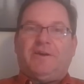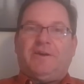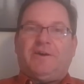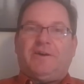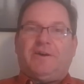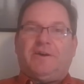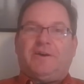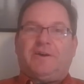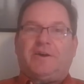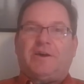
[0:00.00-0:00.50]

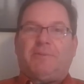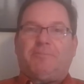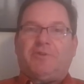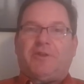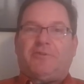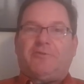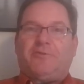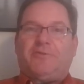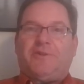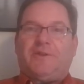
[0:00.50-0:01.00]
A
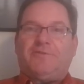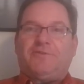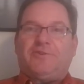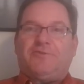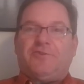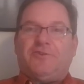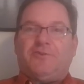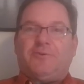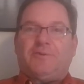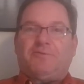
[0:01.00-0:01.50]
couple other things
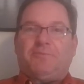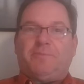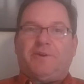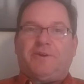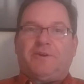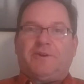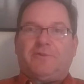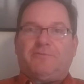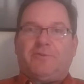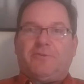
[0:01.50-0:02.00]
that you do have to be
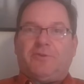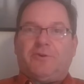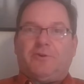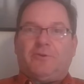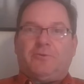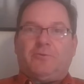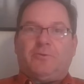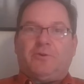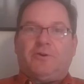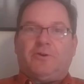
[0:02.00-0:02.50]
careful,
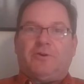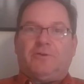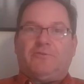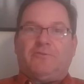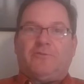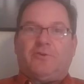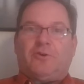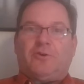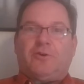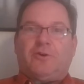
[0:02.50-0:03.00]
though,
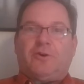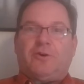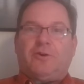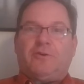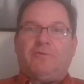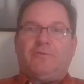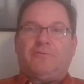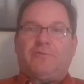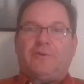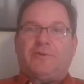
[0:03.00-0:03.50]
of
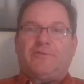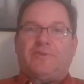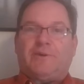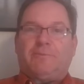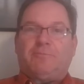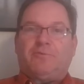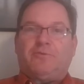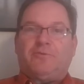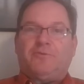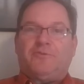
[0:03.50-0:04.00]
are, for
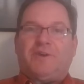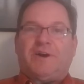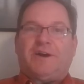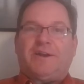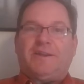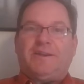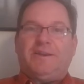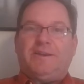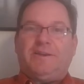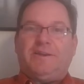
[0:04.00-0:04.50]
example,
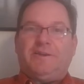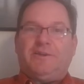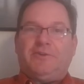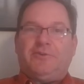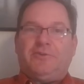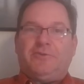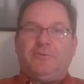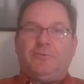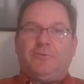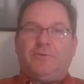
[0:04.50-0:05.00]

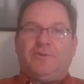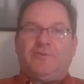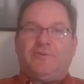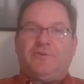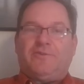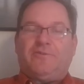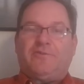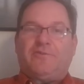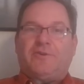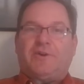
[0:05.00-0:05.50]
.edu, which
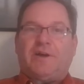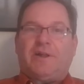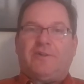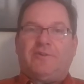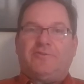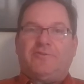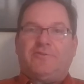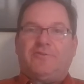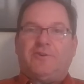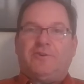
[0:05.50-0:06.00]
is
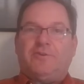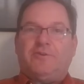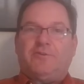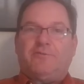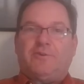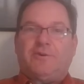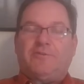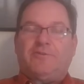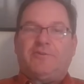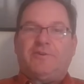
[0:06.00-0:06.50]
colleges and
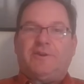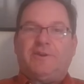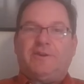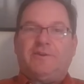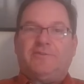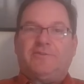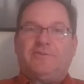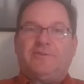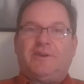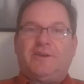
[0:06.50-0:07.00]

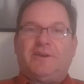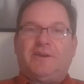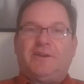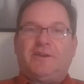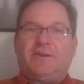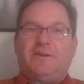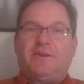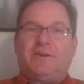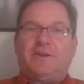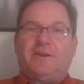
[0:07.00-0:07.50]
universities.
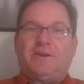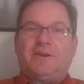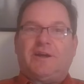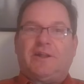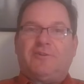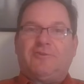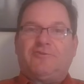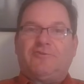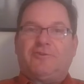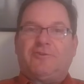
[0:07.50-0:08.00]
And a
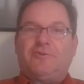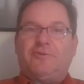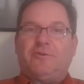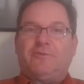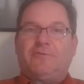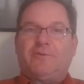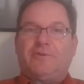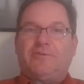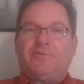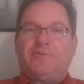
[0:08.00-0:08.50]
college or
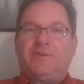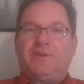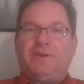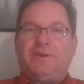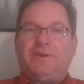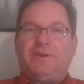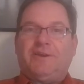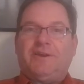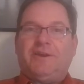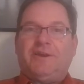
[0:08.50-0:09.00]
university